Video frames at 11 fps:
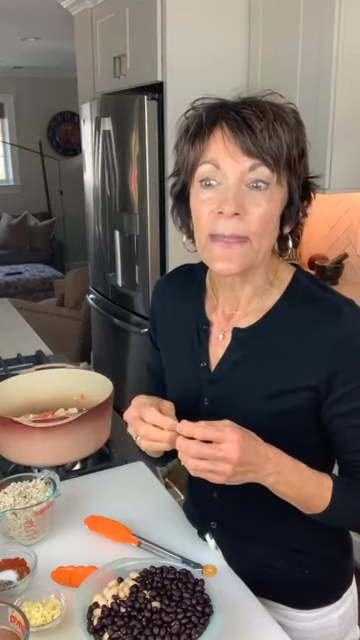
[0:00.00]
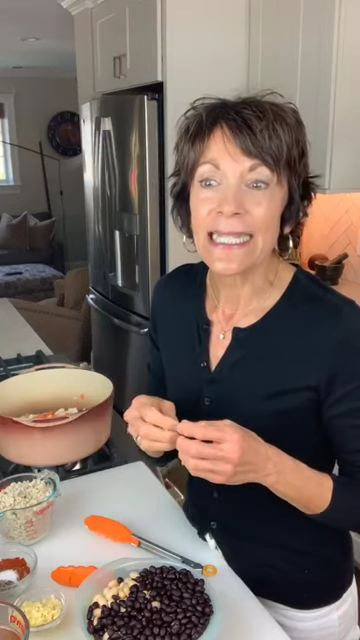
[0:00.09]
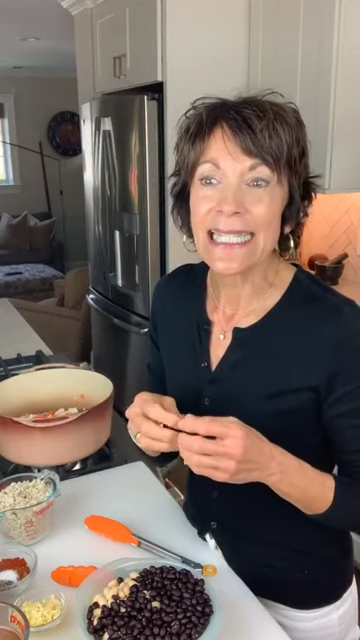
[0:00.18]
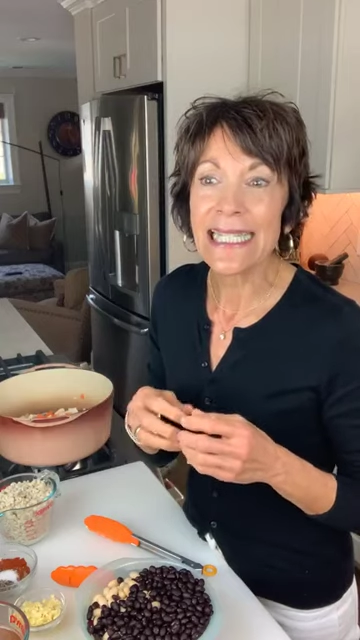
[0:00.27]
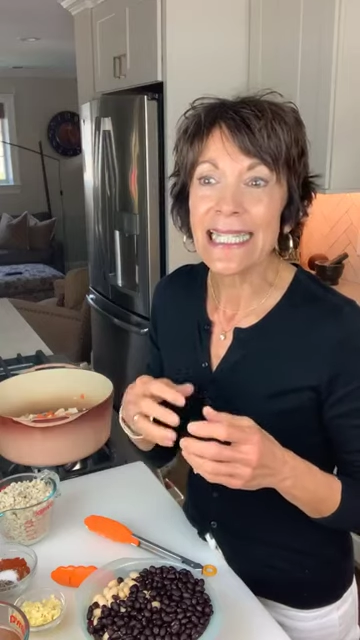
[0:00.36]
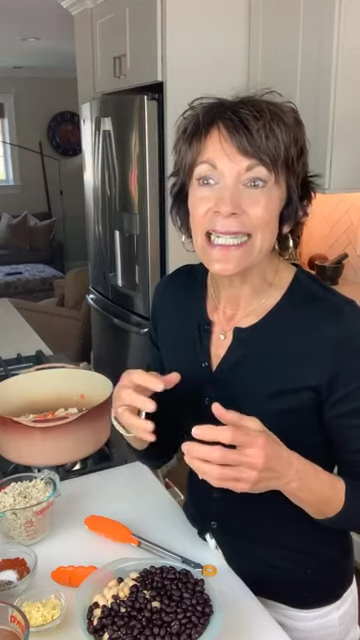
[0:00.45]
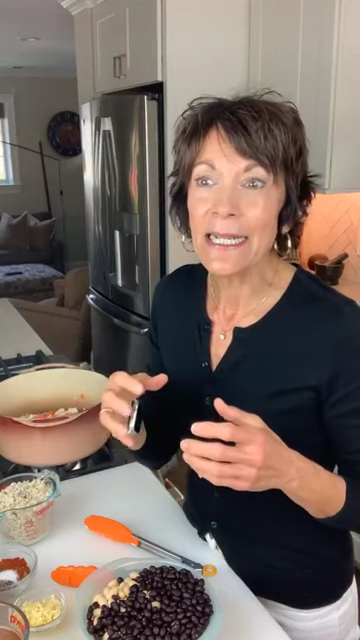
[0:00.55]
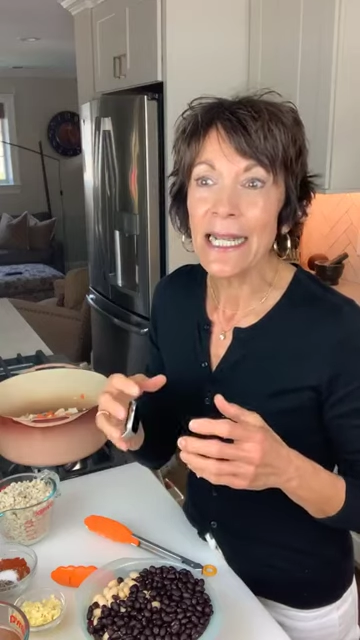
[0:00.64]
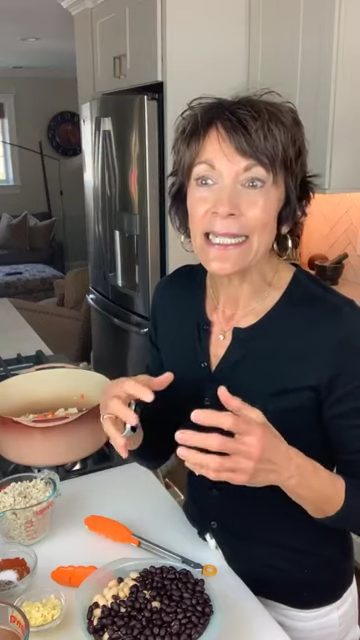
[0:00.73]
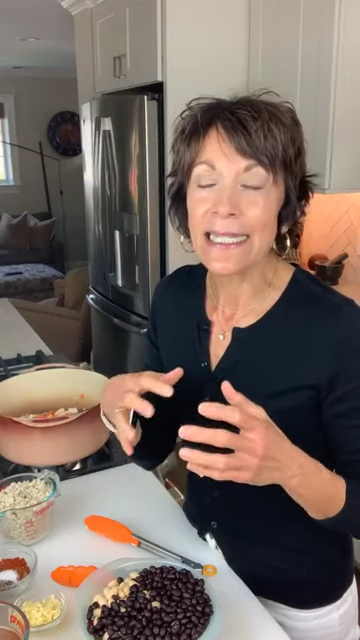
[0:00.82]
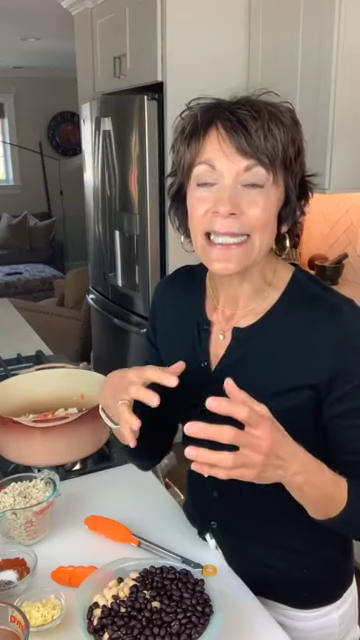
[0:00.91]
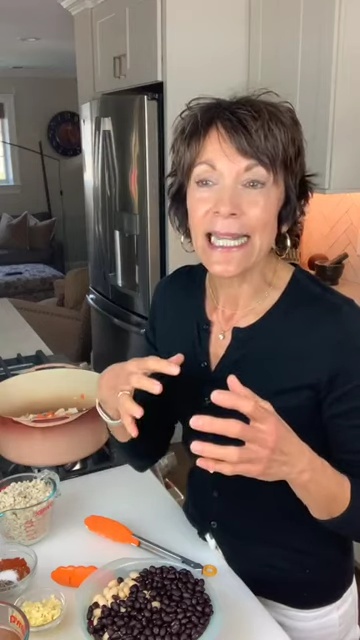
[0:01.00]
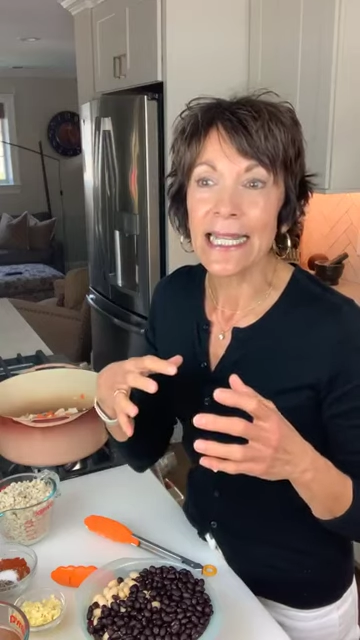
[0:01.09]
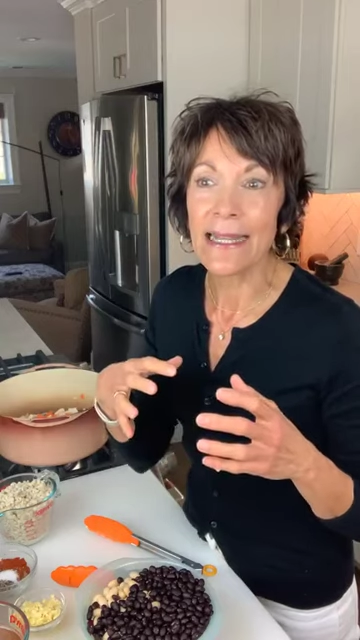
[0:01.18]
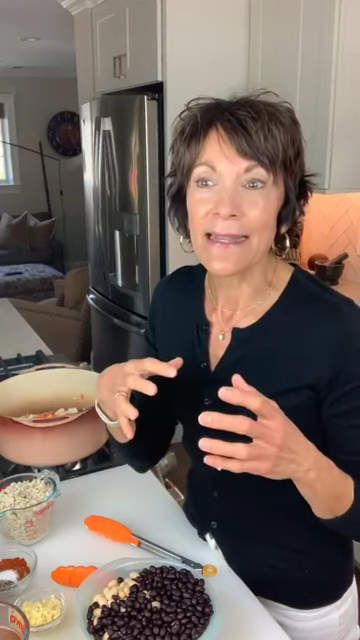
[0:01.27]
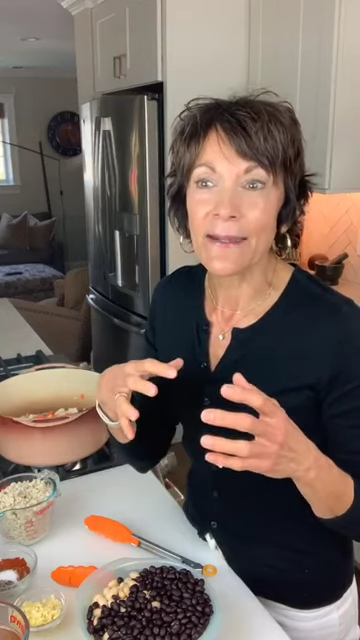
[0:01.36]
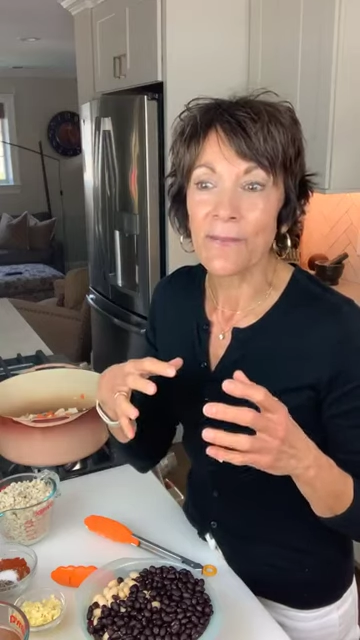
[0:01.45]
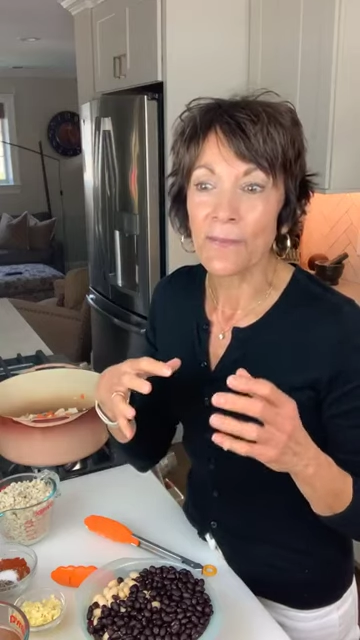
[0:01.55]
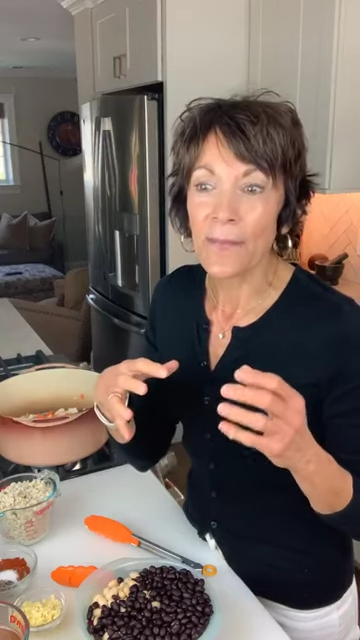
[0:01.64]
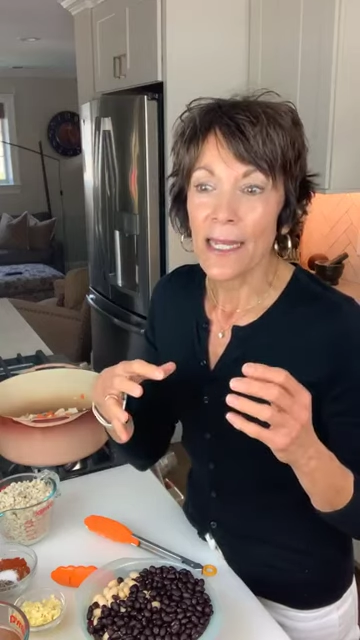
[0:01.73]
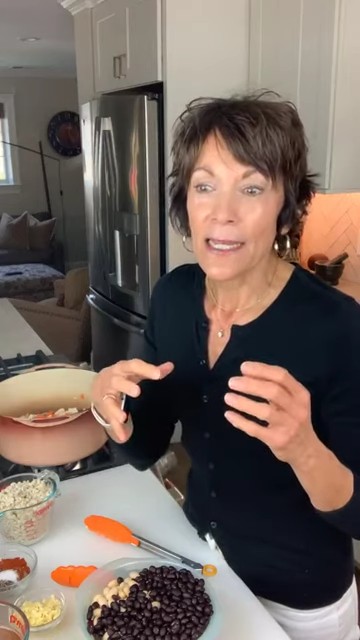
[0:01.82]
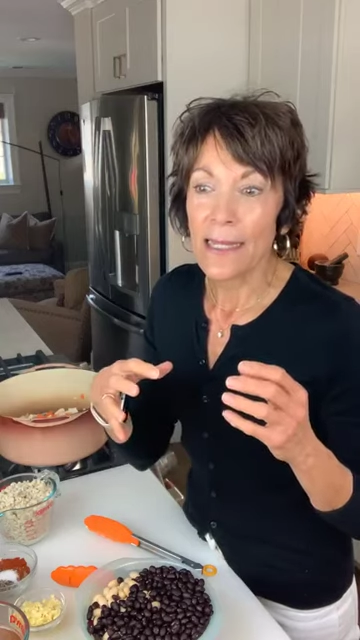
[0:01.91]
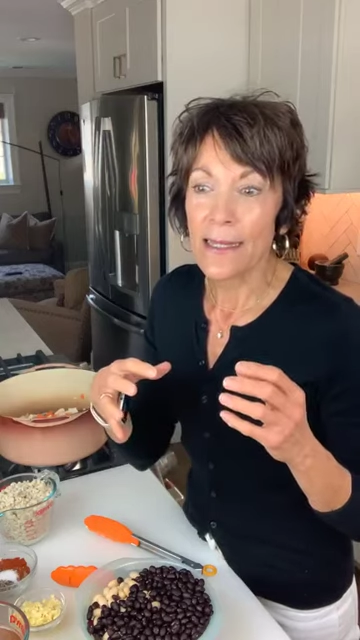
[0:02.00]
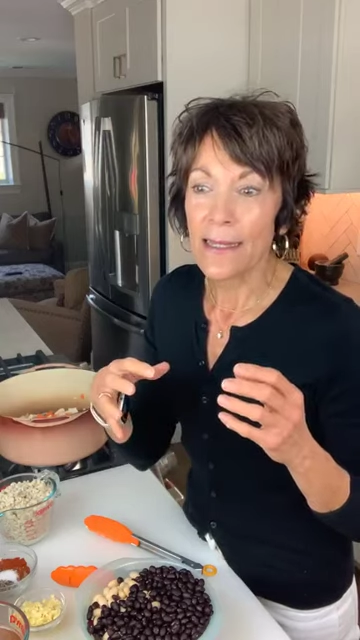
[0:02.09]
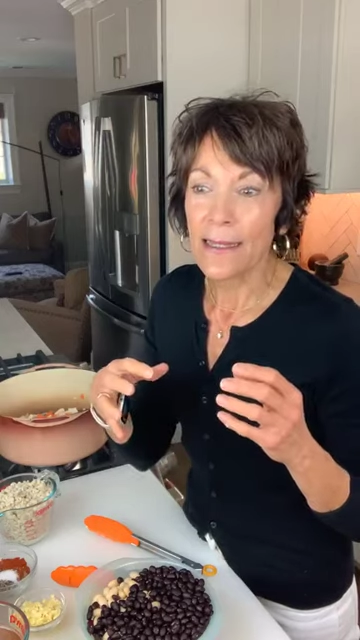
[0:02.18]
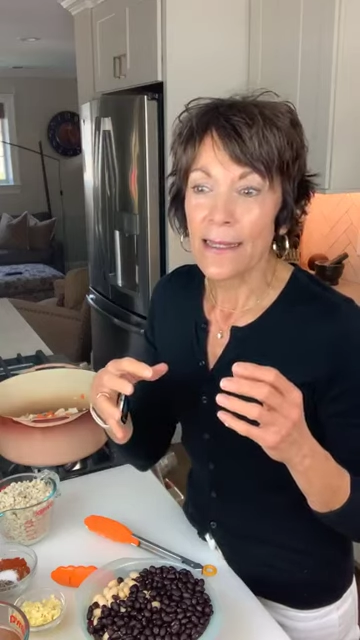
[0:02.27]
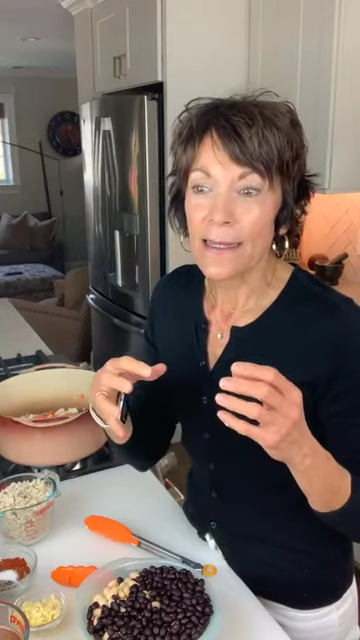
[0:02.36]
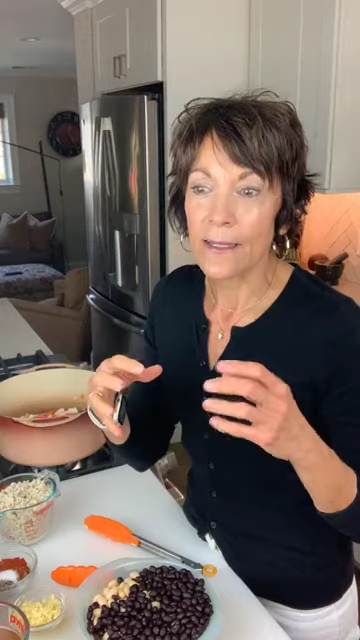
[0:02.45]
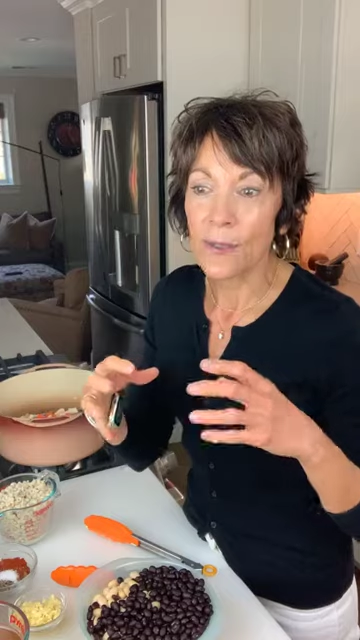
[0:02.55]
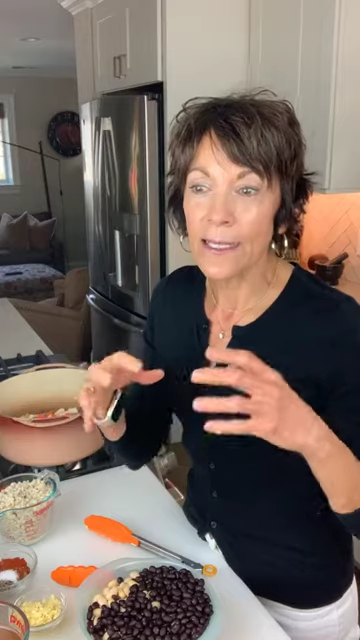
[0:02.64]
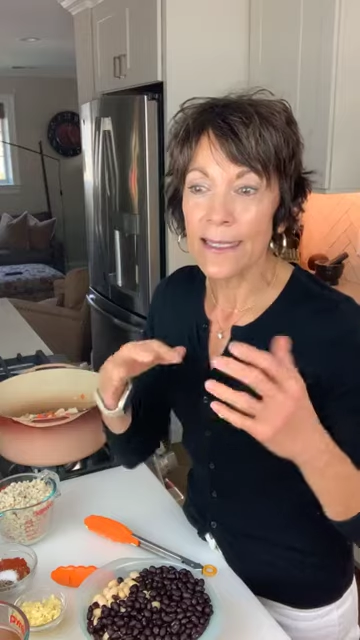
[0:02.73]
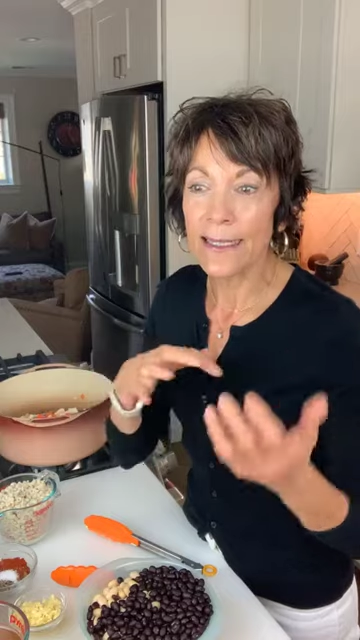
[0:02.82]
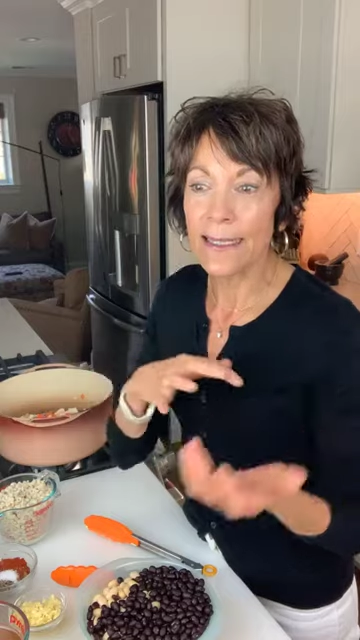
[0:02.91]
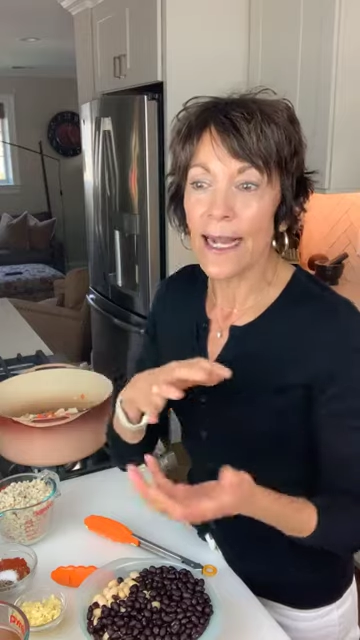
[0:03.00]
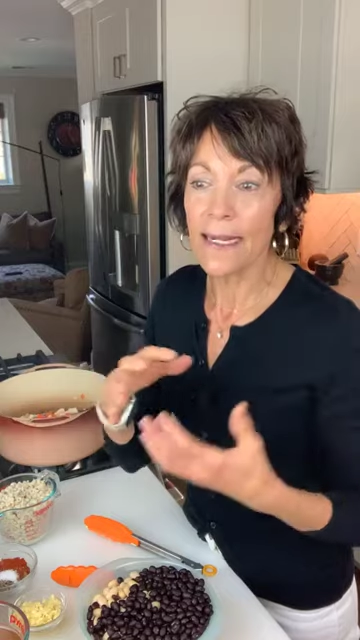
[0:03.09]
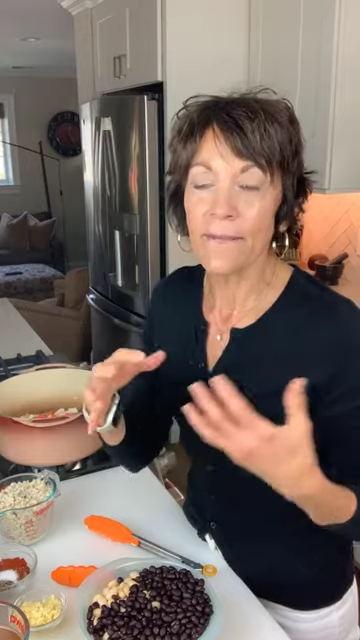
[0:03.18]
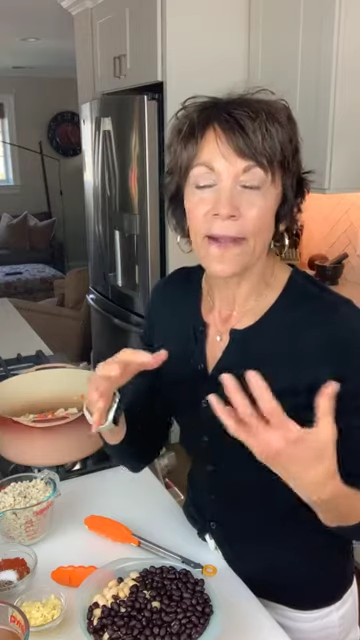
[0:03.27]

It's seen in the the sort of the side